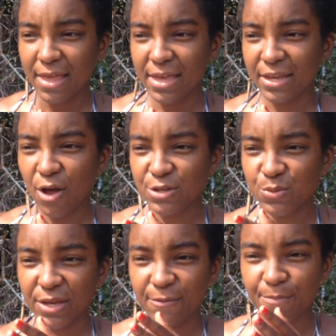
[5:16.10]
It can
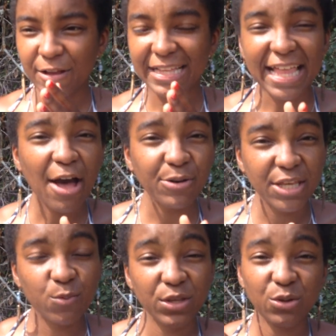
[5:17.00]
also get
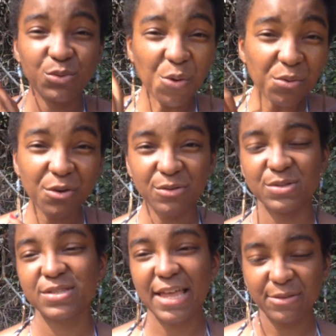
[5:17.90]
cloudy when you don't go
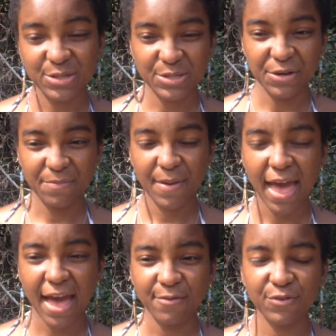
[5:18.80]
down a certain
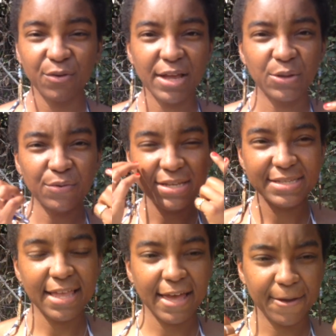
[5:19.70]
path. So I
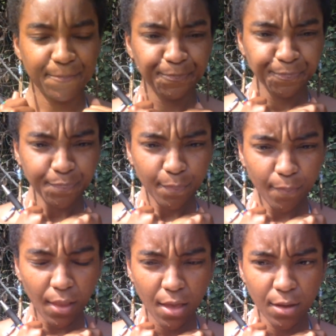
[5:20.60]
noticed that
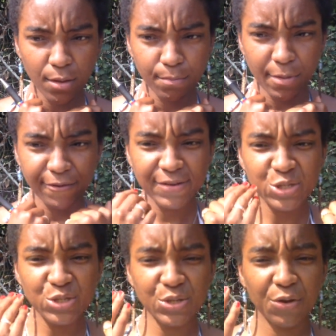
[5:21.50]
my
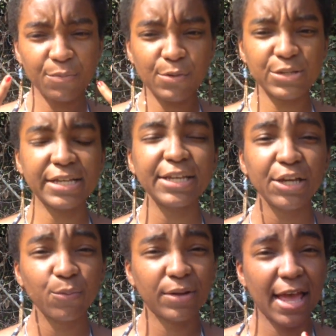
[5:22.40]
visions are the most
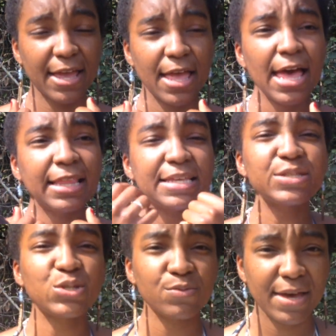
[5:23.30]
clear when I
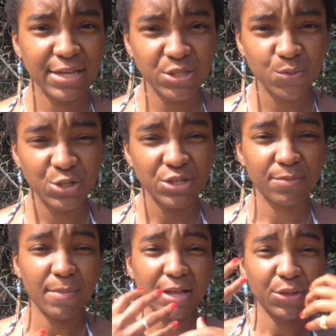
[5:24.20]
listen to my
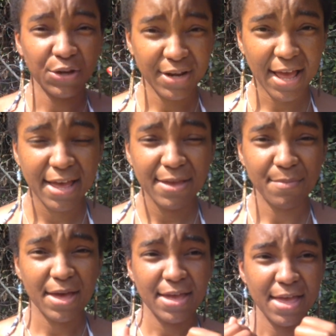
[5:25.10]
intuition, my third eye,
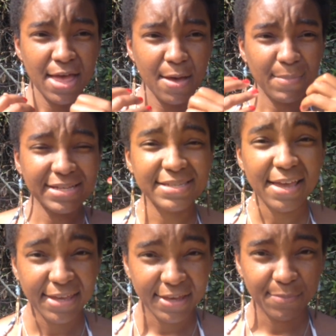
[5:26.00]
my
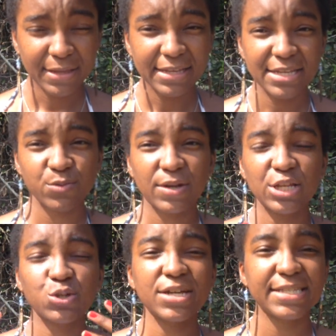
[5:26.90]
psychic abilities, when I
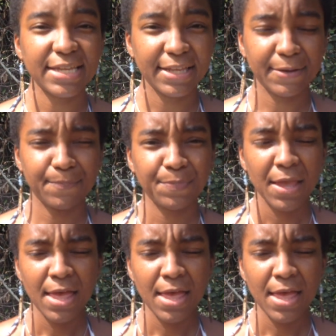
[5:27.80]
trust in them.